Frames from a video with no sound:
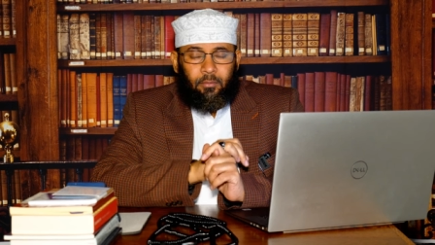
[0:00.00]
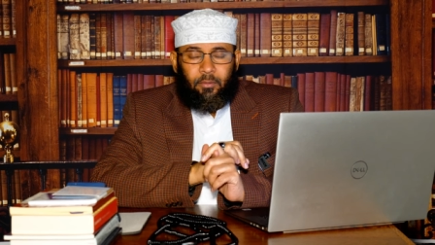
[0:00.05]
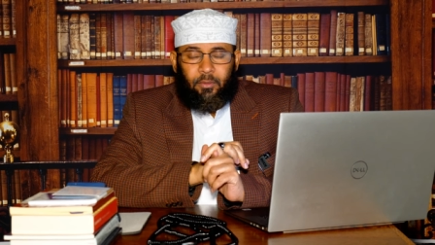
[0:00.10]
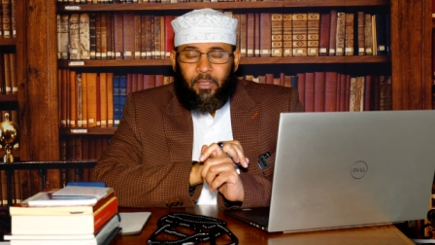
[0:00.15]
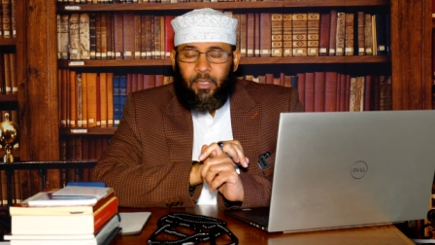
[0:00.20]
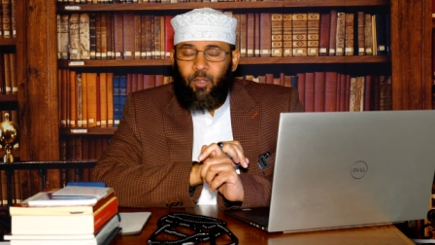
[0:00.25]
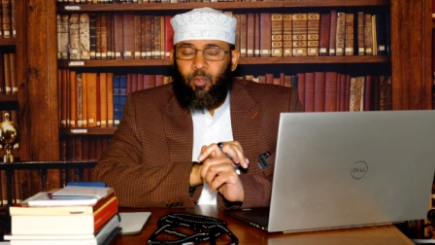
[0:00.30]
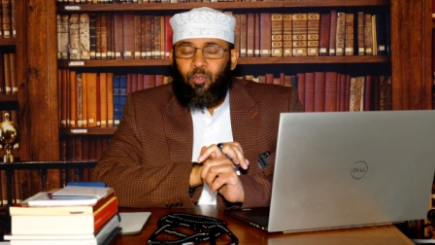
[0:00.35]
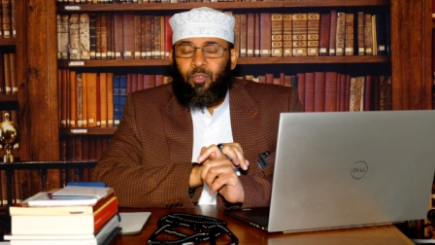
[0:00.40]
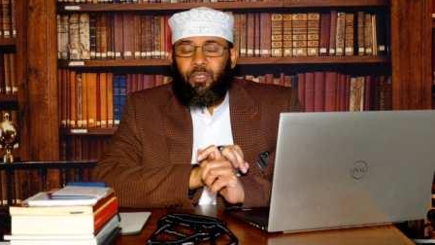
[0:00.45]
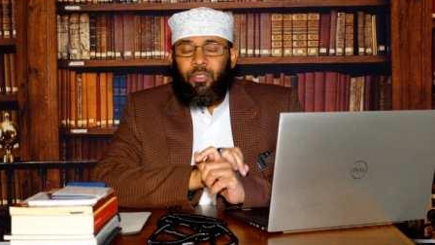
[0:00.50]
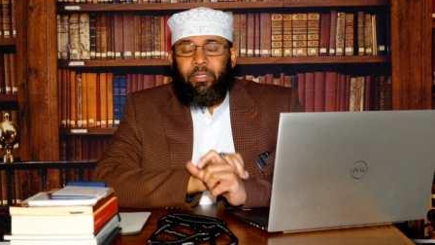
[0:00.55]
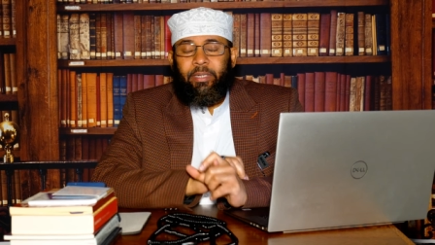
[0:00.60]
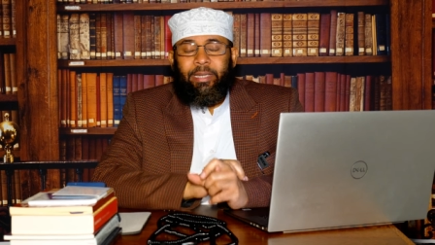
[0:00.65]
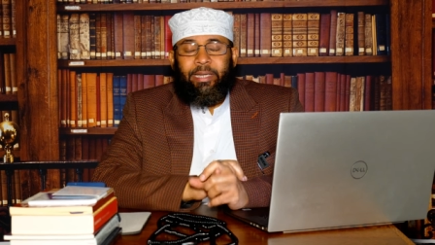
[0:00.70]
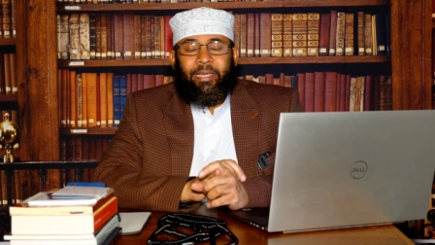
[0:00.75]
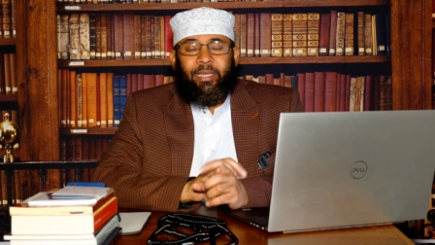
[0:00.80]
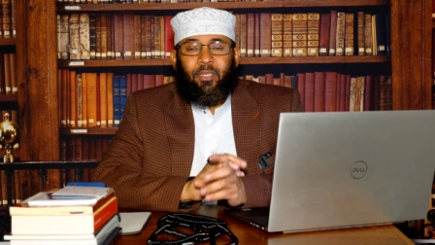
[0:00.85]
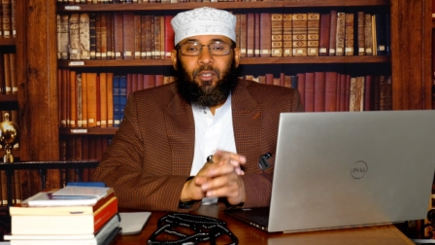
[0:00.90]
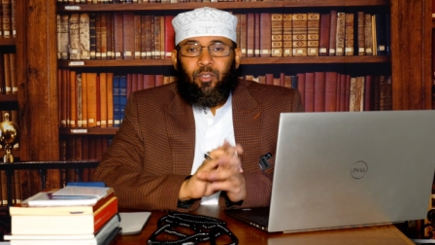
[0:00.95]
They use
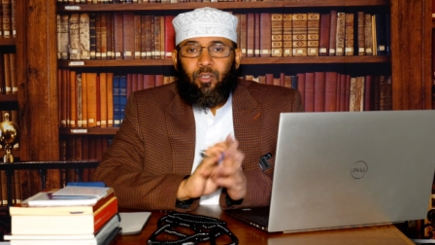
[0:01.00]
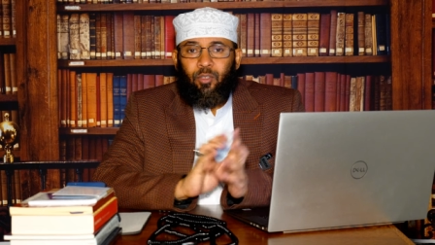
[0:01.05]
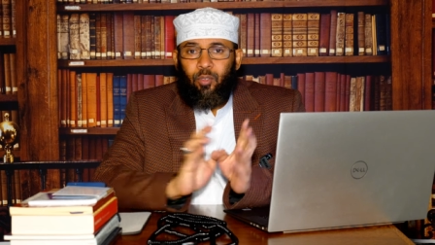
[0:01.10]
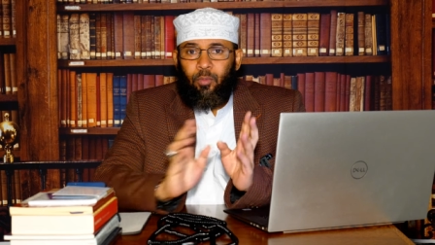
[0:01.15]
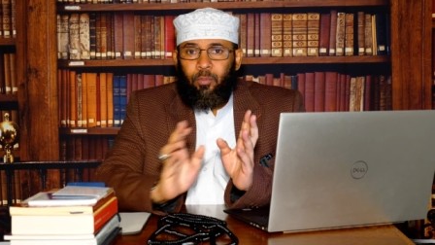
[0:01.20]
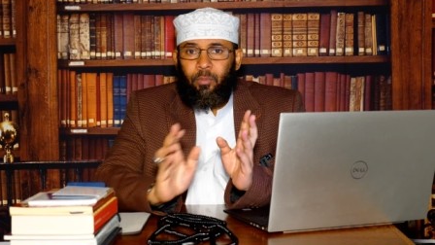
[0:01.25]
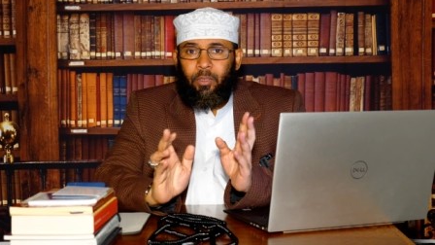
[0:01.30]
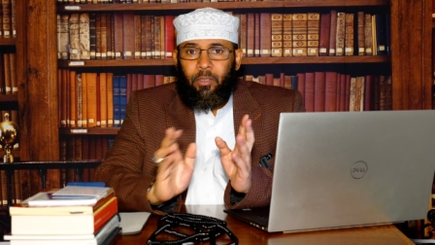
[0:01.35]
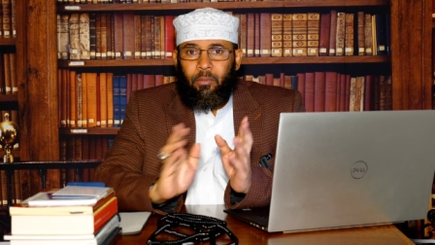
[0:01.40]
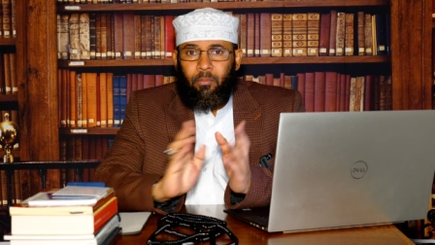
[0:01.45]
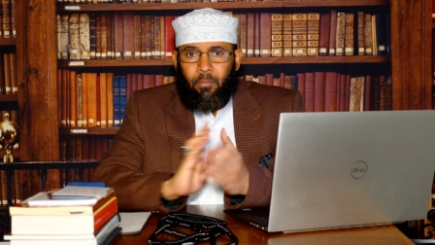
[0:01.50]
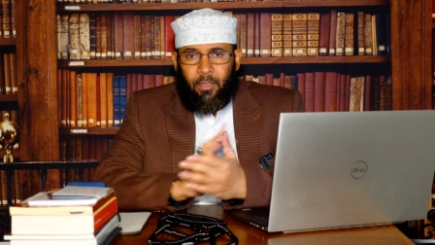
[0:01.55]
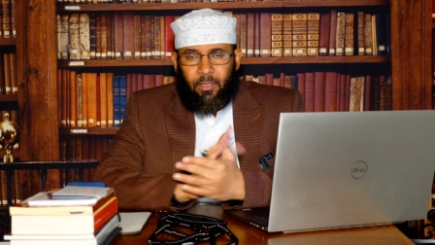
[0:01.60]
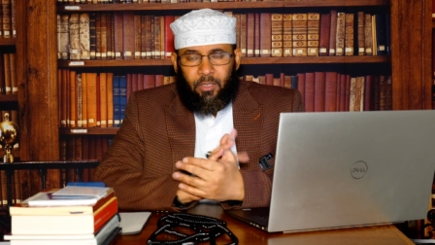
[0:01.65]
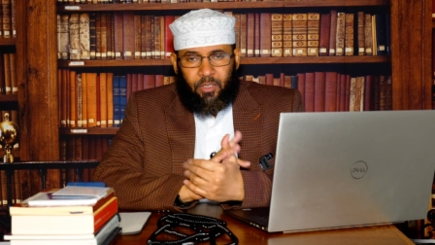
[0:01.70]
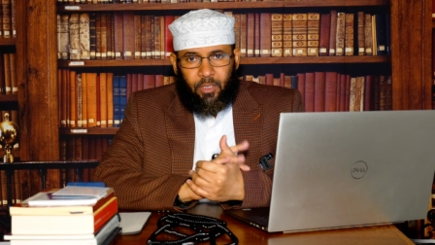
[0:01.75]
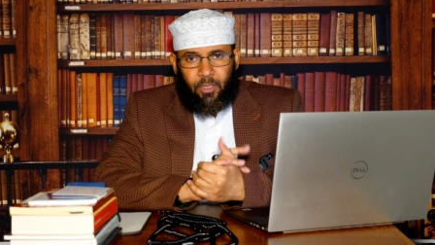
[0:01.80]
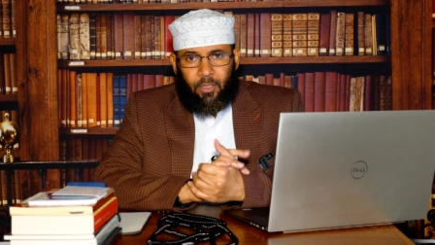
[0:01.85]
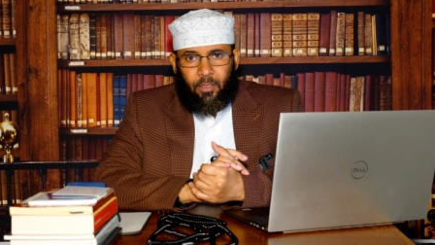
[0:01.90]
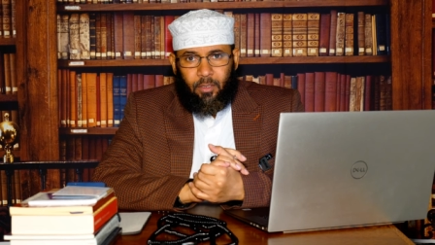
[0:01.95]
snake in so many
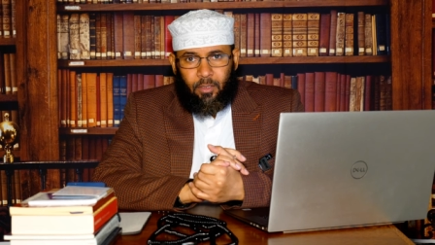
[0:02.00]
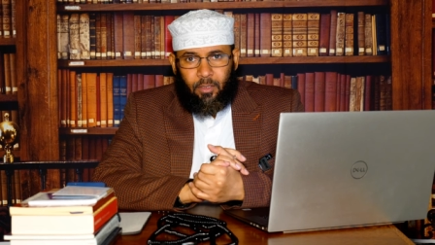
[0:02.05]
magics.